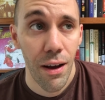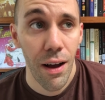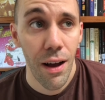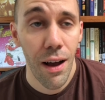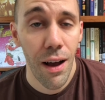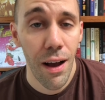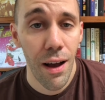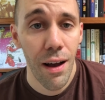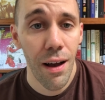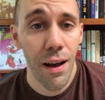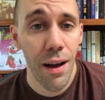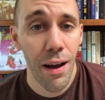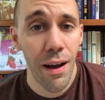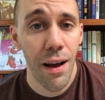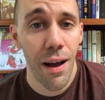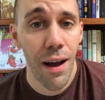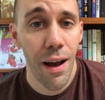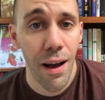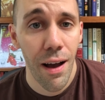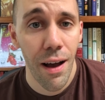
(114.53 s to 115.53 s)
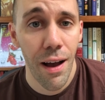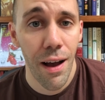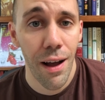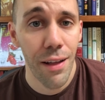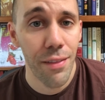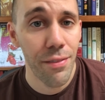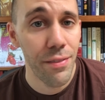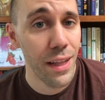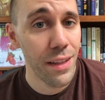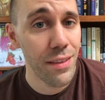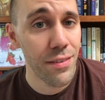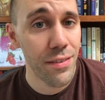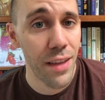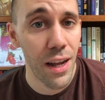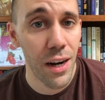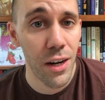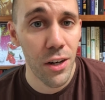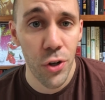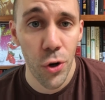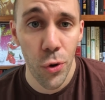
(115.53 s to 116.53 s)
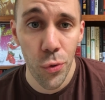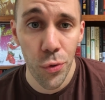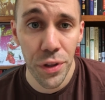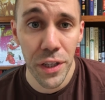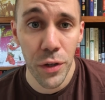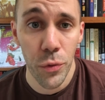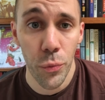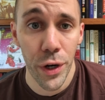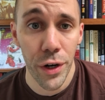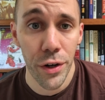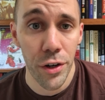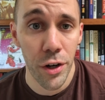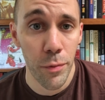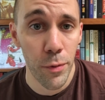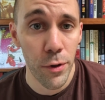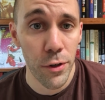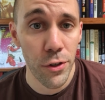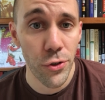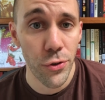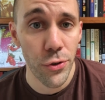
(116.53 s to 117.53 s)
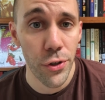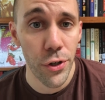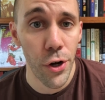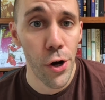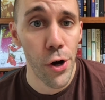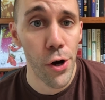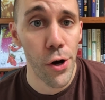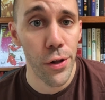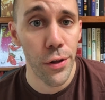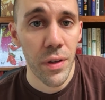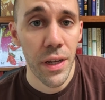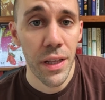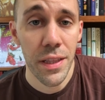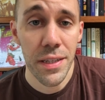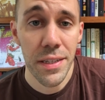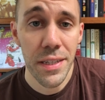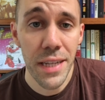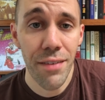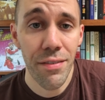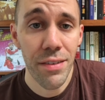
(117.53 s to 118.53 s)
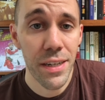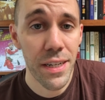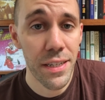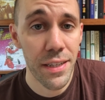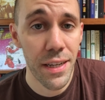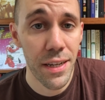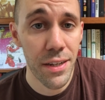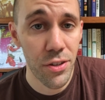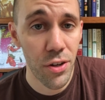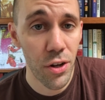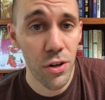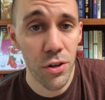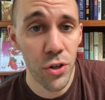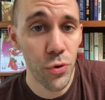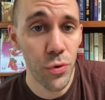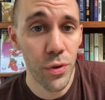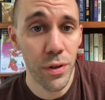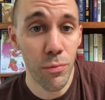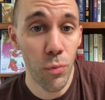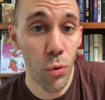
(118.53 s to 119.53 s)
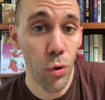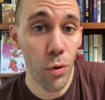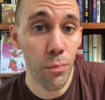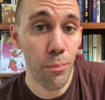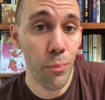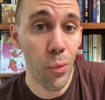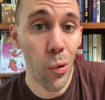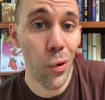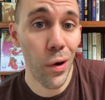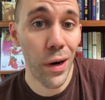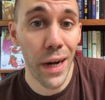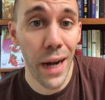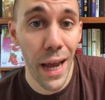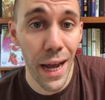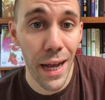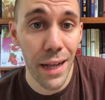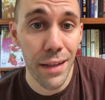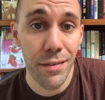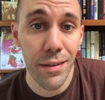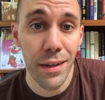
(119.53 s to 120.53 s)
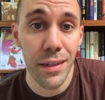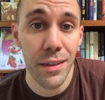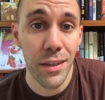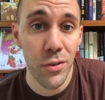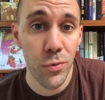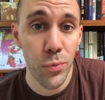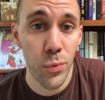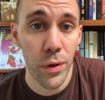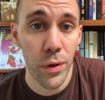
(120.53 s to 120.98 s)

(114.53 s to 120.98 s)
ha ha ha ha, that's not a tonally weird commercial at all. In the 70s, they started doing more boring ads like this